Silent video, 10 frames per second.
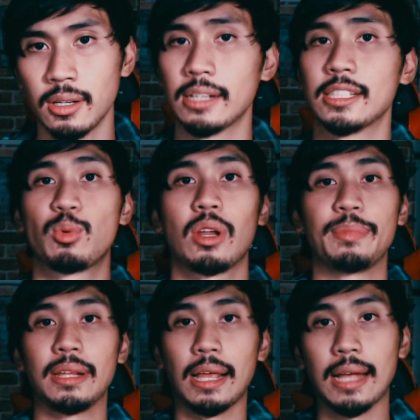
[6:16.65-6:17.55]
I just want to
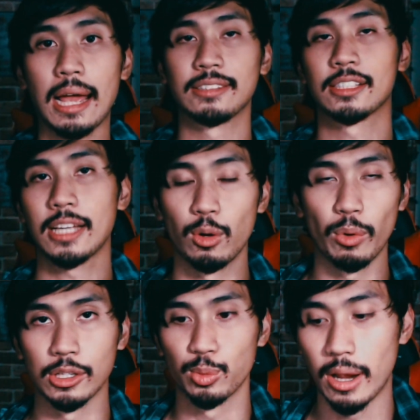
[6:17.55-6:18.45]
be that guy who just kind of
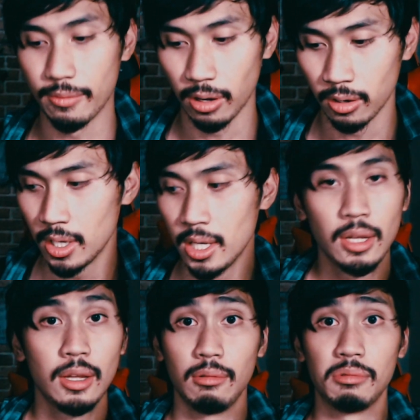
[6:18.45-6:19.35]
wears whatever,
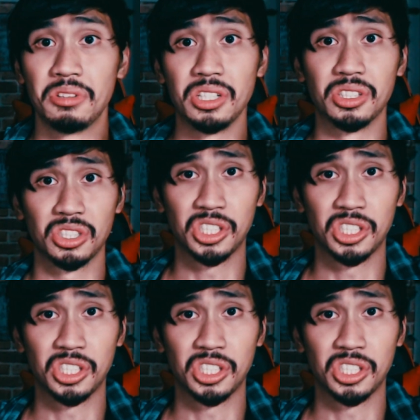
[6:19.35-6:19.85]
and he's just